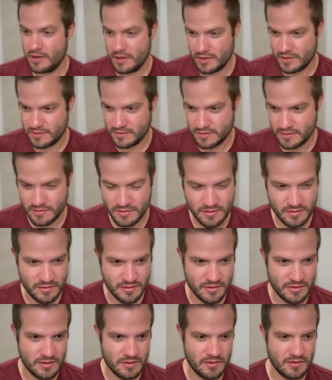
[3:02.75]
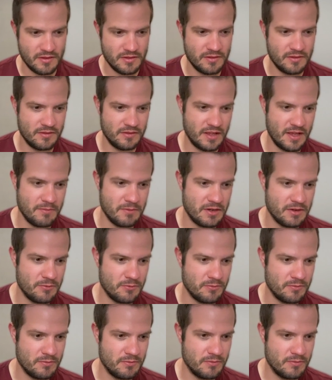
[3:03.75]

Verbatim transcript: as the layman